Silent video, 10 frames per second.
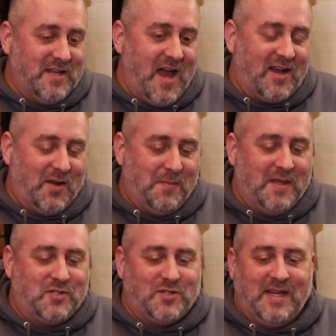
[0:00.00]
Not going to
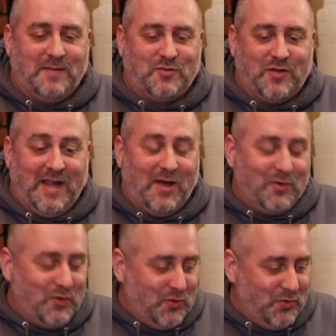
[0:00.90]
mention names right now.
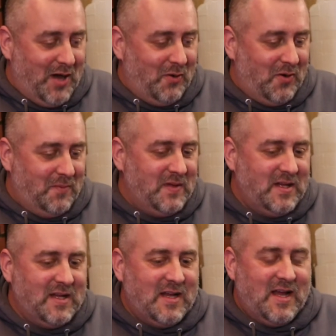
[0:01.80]
You know him.
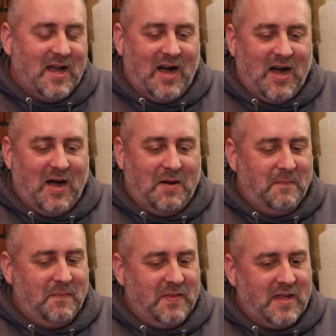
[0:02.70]
Um,
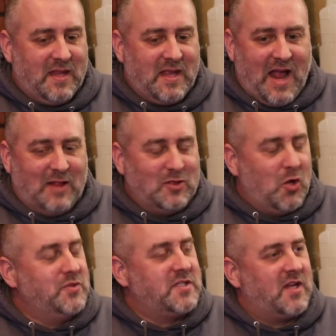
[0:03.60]
at
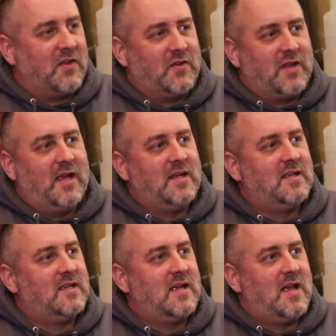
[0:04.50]
Lowe's the other day.
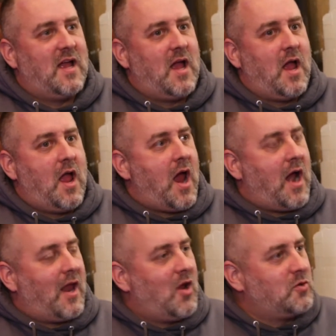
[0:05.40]
Yeah.
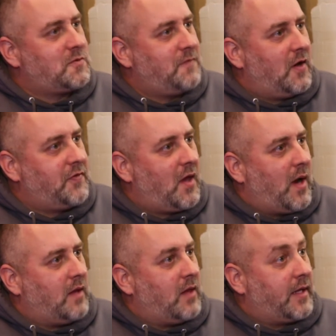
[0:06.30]
And I almost felt that
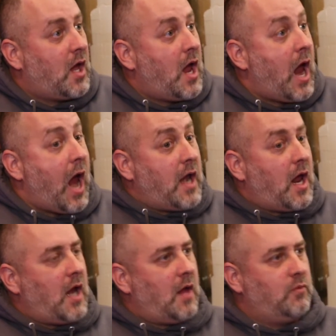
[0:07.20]
way. Like, and I
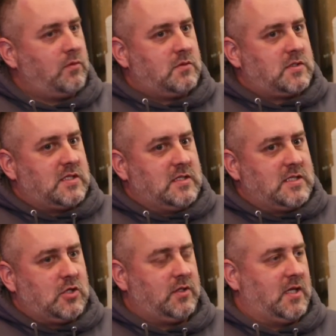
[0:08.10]
and I
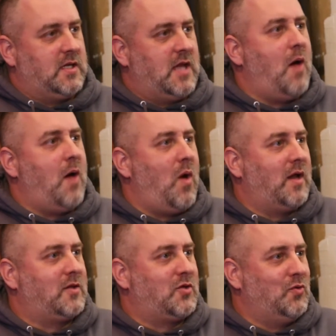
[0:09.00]
sincerely did not
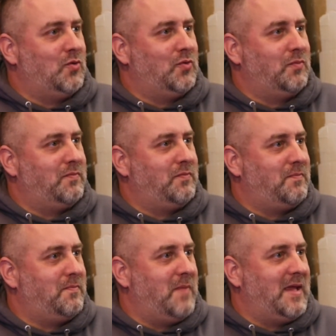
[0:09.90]
want to
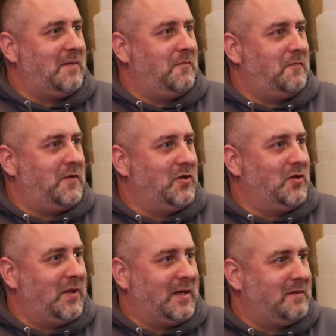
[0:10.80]
make him
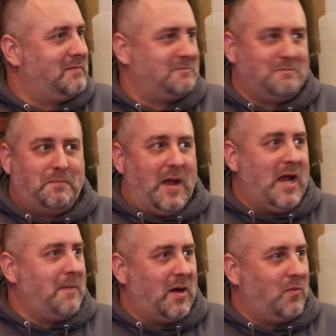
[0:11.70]
feel like yeah.
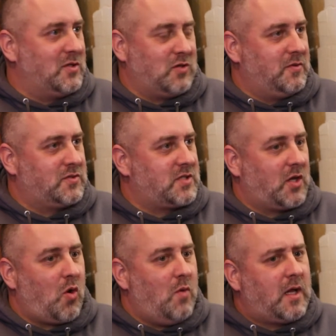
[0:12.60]
bad about it whatsoever. Yeah. just
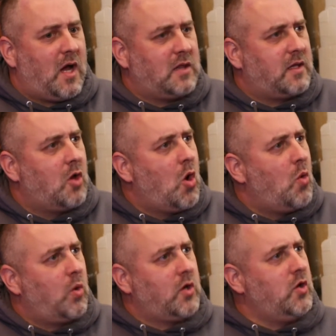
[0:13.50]
like, oh my god, like
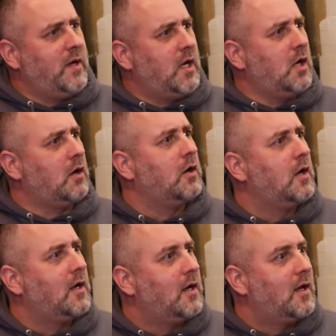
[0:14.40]
what are you doing here?
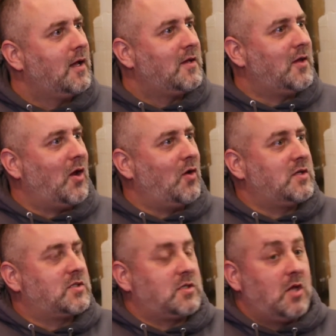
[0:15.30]
Yeah. You know,
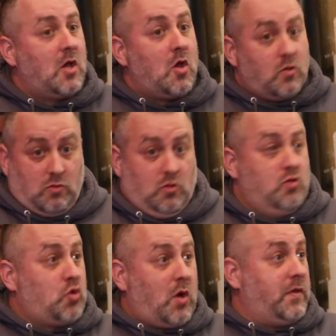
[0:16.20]
because you
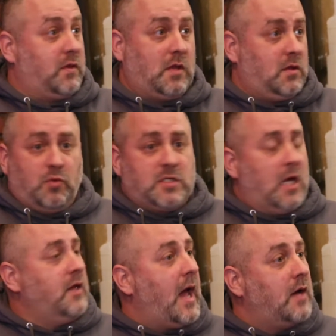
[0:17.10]
saw that they, they, were
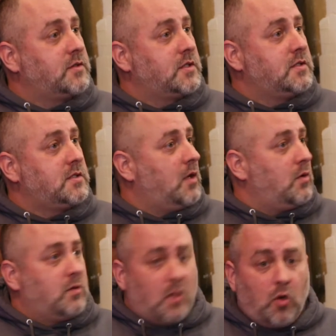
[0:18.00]
selling houses. They
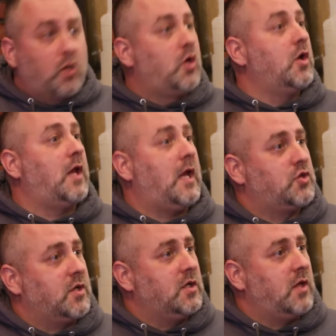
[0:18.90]
well, they were a good
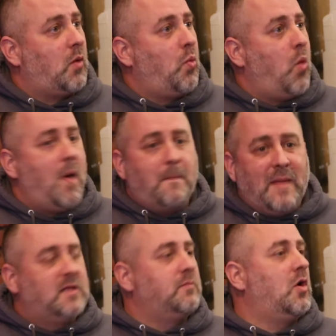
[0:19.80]
agent. Like, what
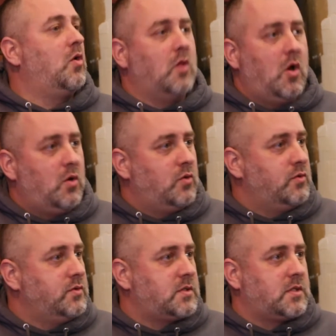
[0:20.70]
made them go to
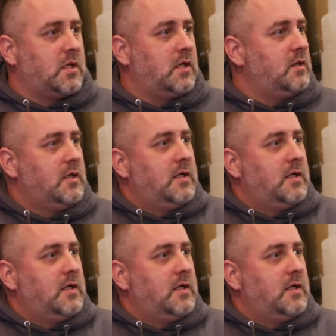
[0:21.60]
Lowe's? I always you know? laugh.